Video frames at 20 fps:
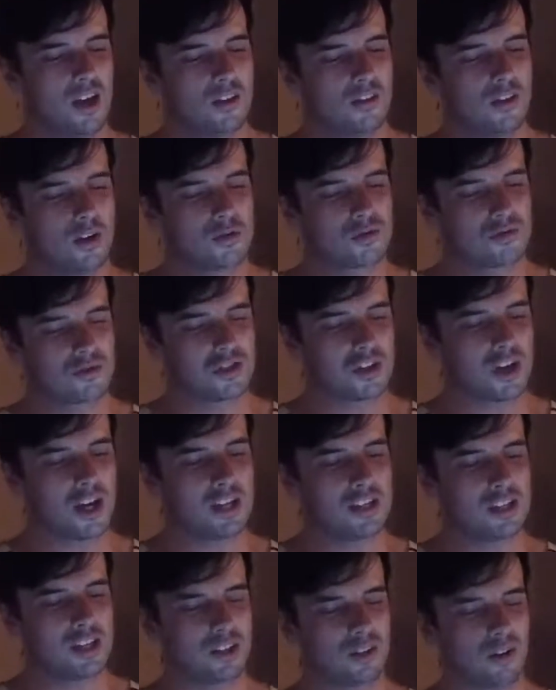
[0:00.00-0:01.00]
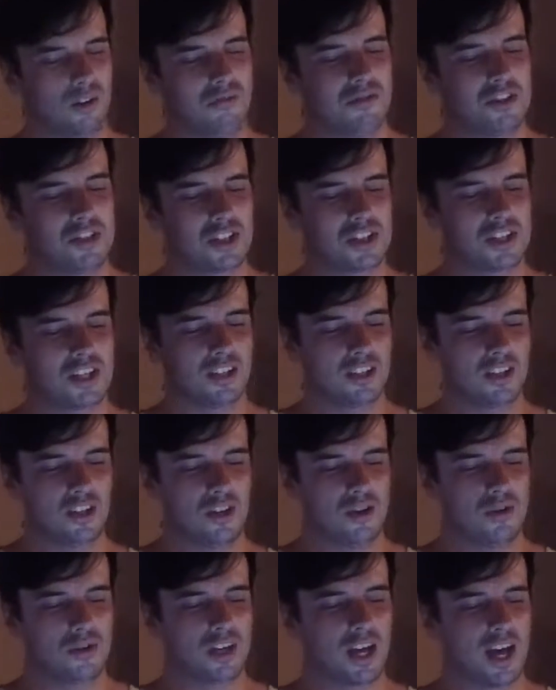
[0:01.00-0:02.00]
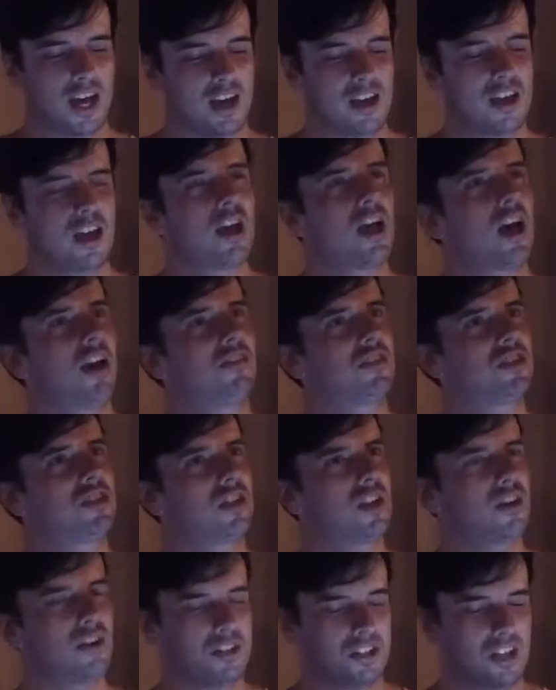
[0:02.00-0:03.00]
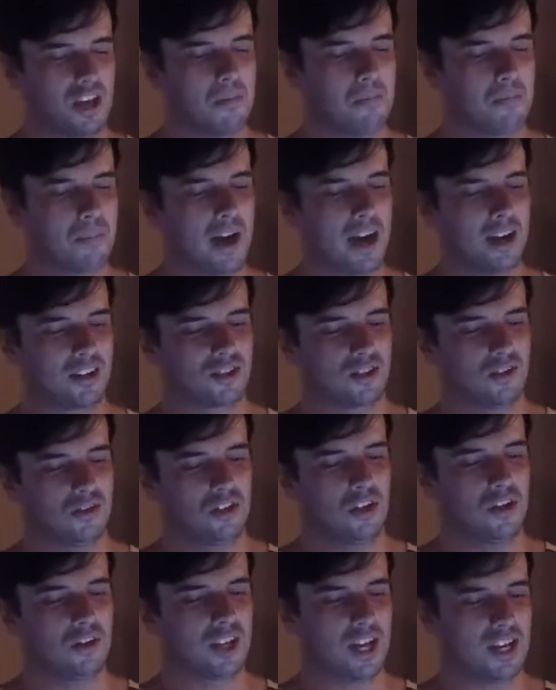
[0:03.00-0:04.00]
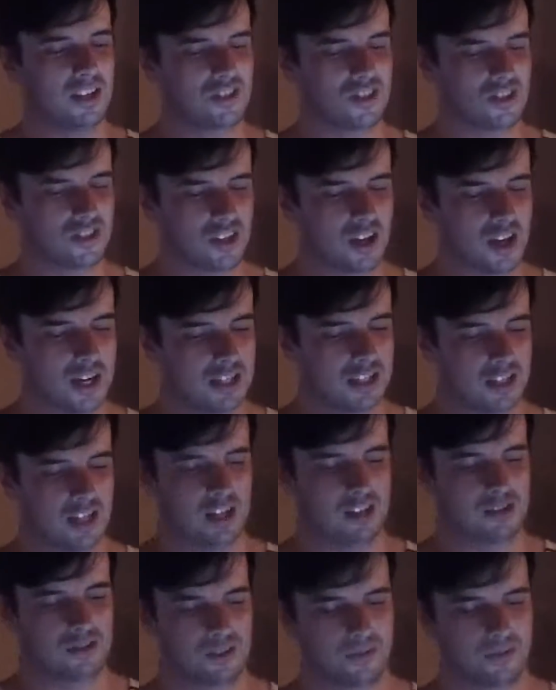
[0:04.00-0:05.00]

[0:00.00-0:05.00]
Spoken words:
Those residing or visiting the UK have a serious impact on UK society.